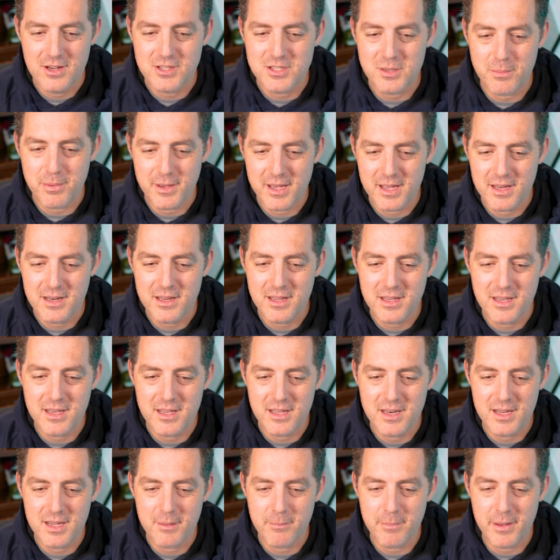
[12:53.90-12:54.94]
Here's a panda
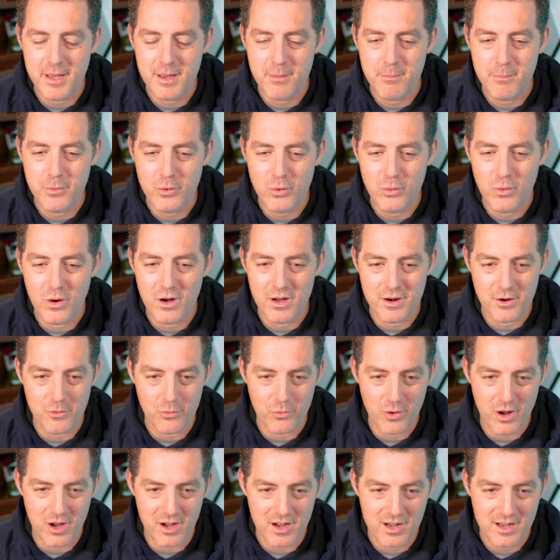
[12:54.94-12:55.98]
eating bamboo on a
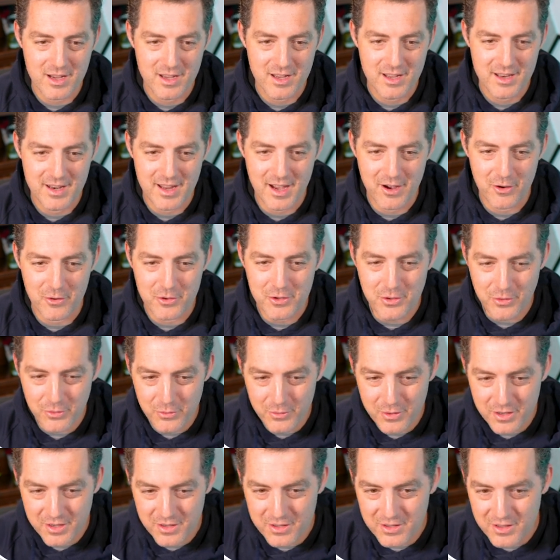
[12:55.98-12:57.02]
rock. Now
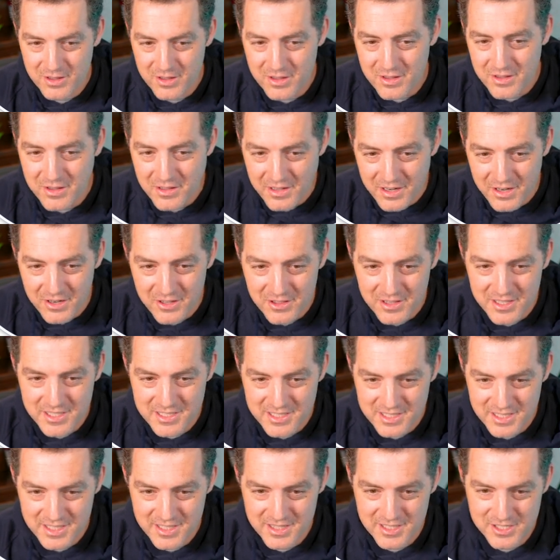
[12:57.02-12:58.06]
you can clearly
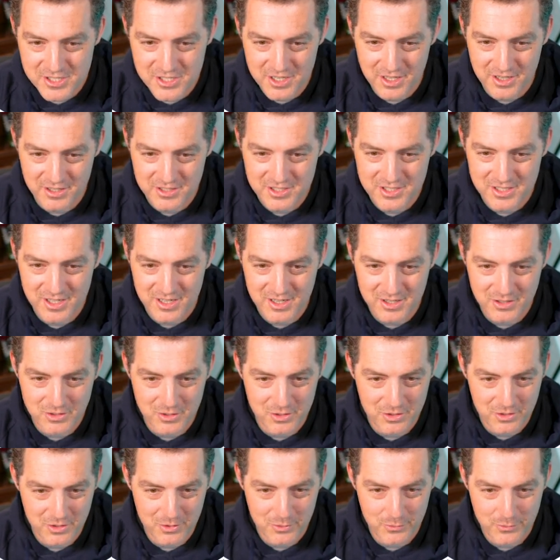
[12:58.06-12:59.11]
see the Shutterstock
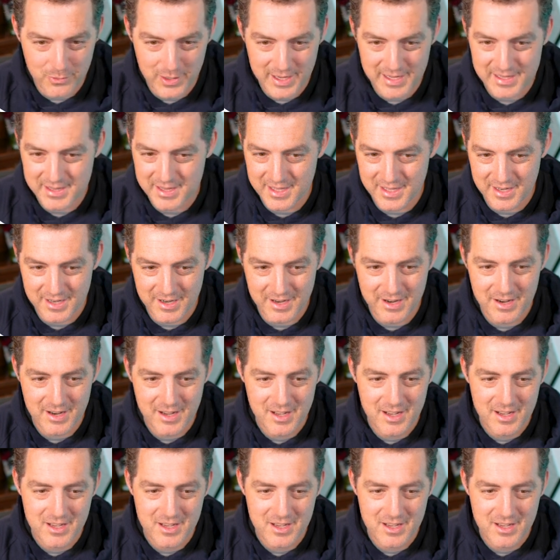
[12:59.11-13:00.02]
logo right there.